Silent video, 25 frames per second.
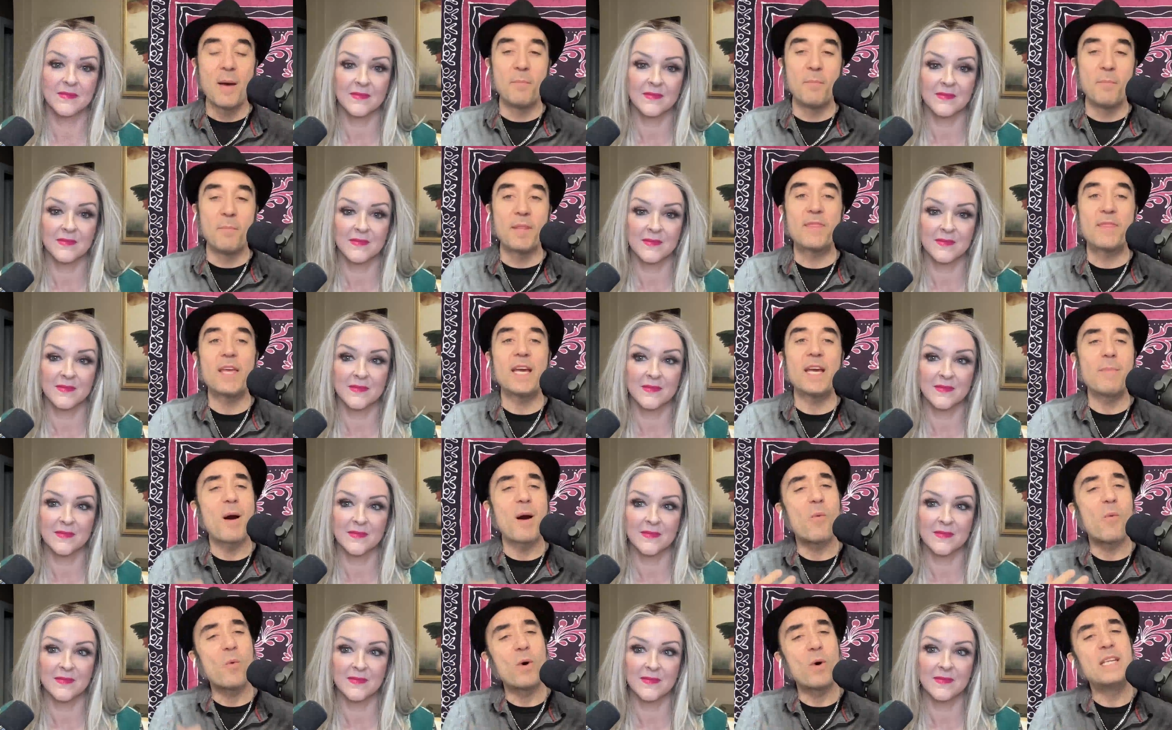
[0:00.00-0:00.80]
Speaker 1: But think
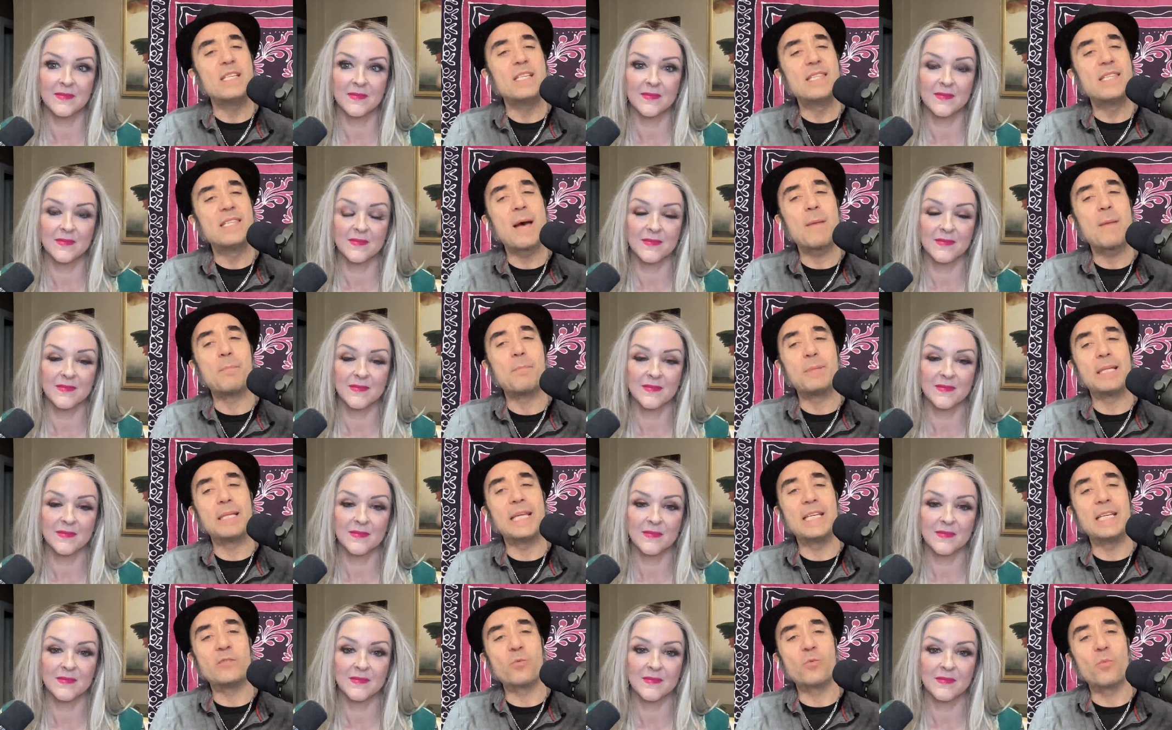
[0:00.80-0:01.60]
about what is that
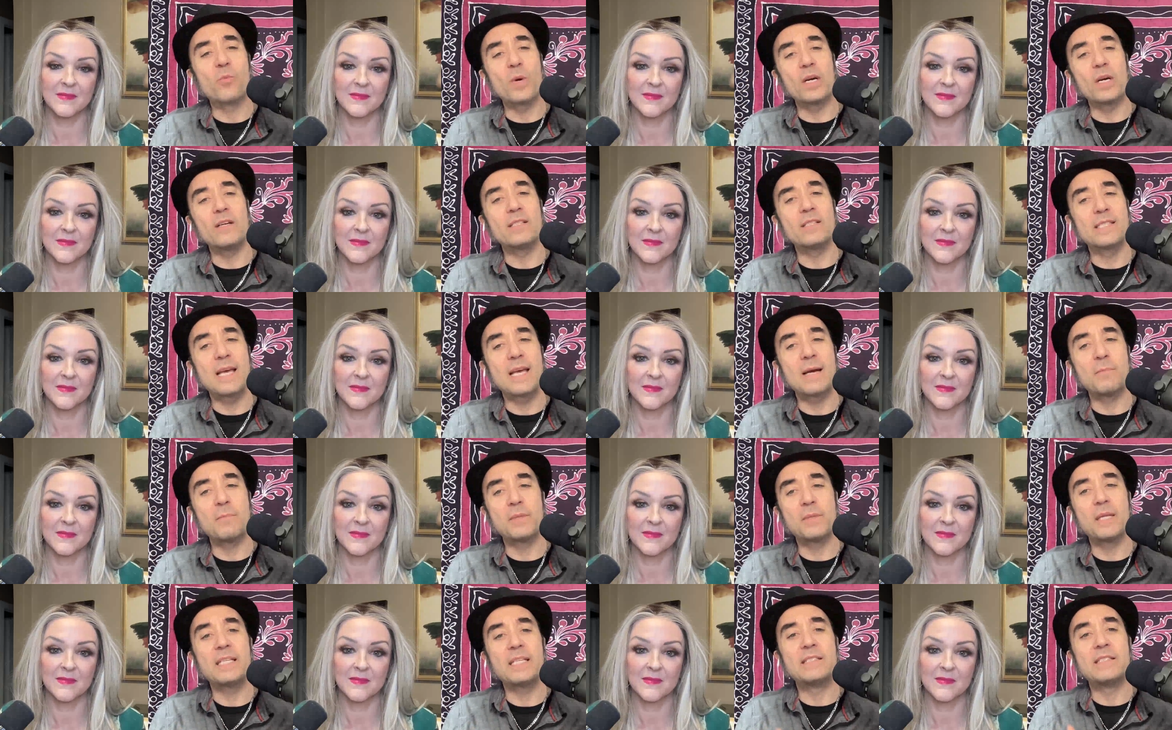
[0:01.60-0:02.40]
place? Where is
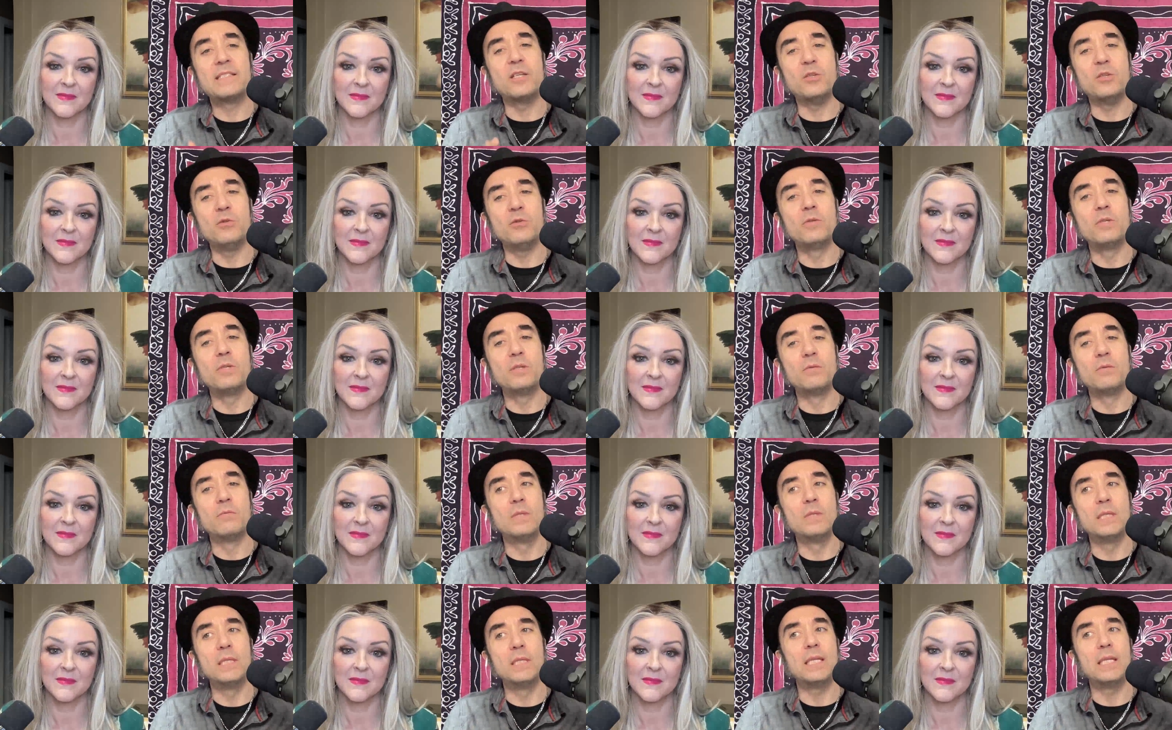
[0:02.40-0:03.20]
that place that you
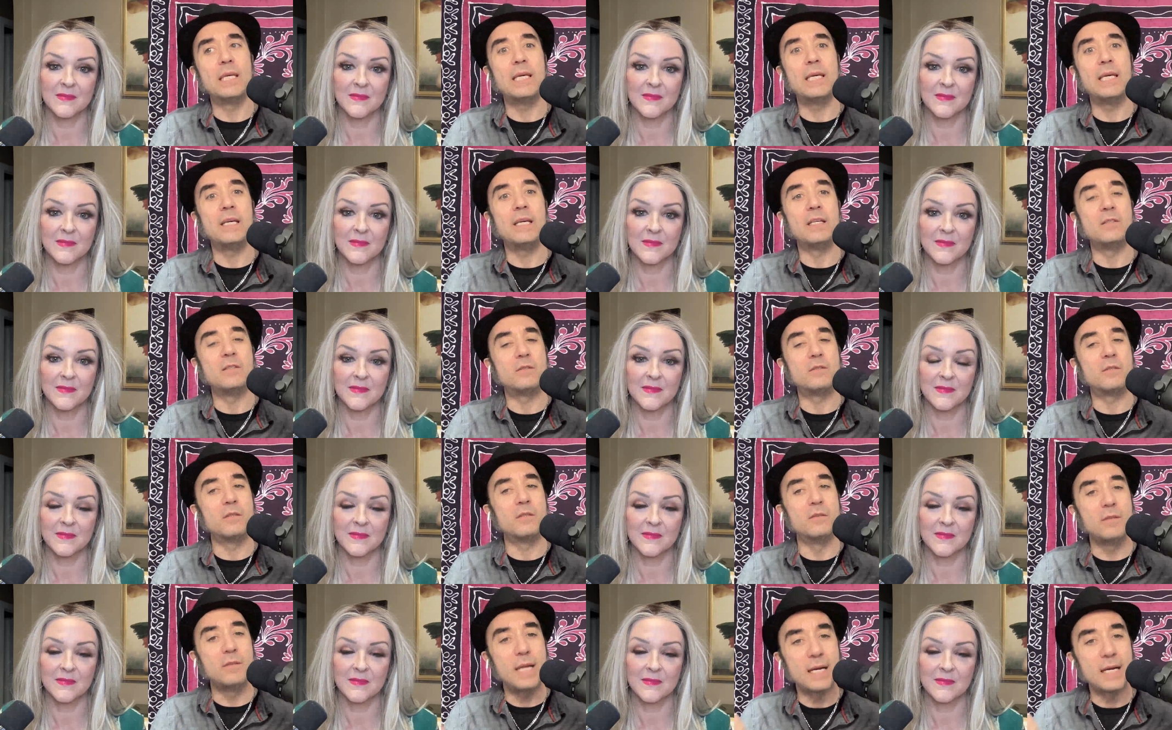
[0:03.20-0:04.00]
can really
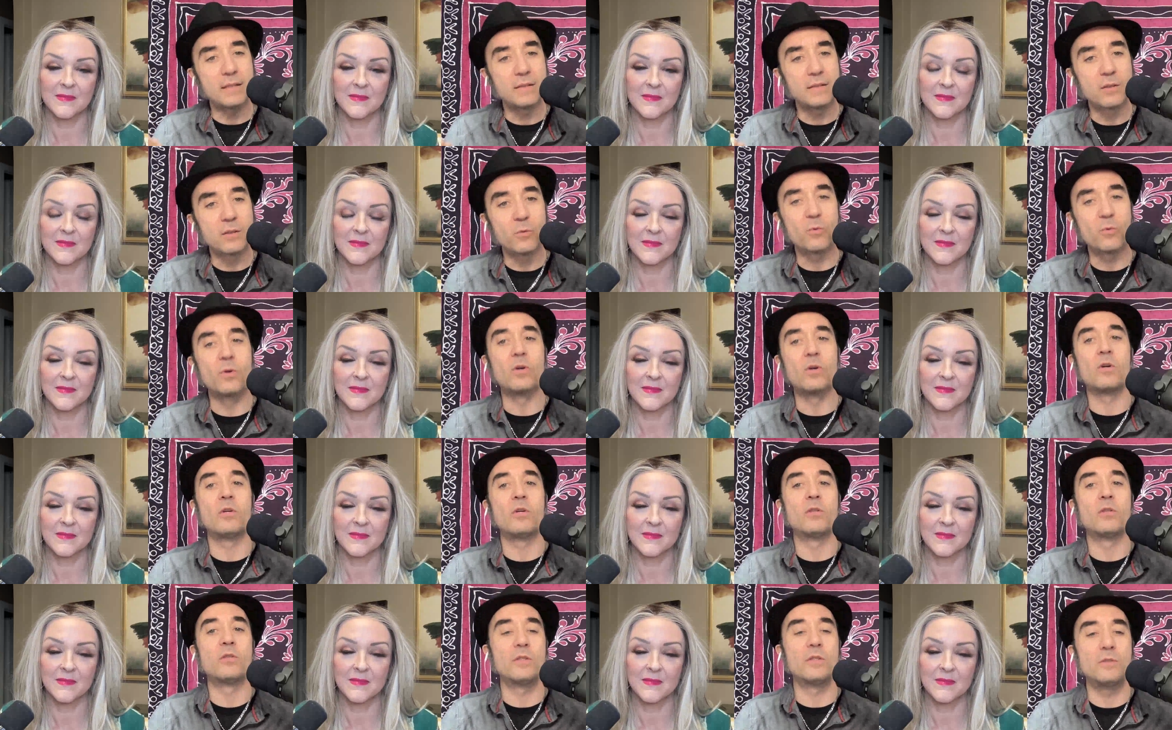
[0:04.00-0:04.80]
tune out the
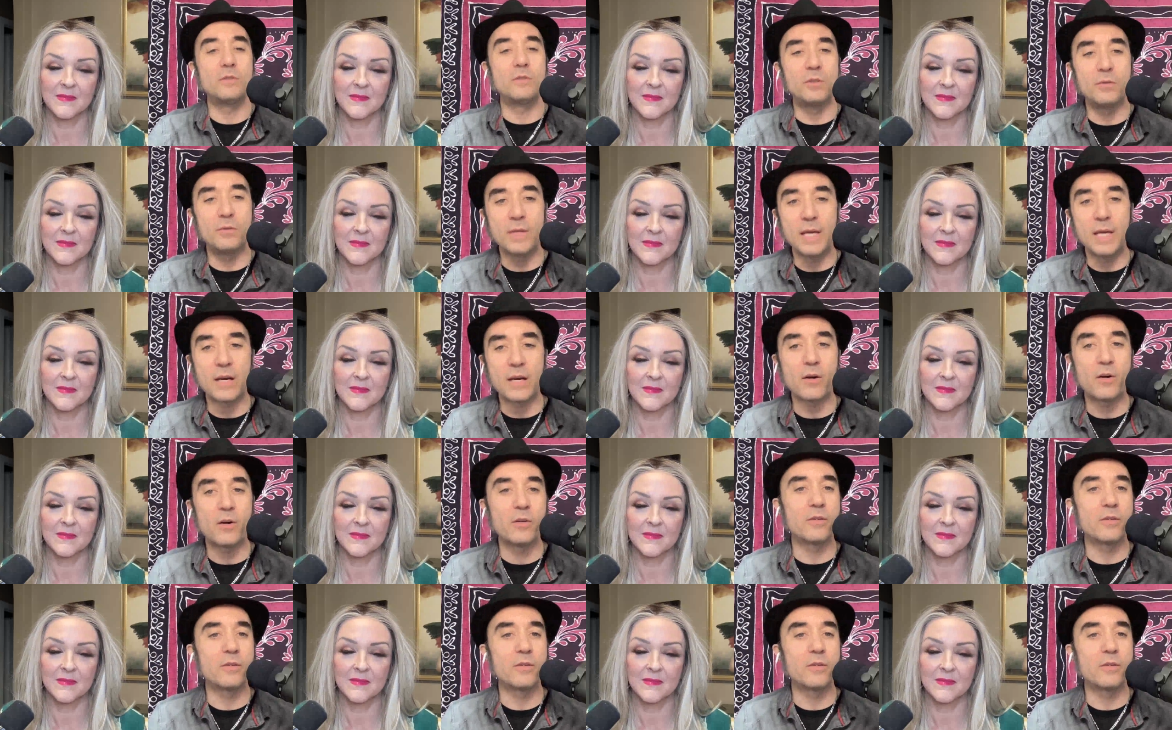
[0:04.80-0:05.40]
world, tune out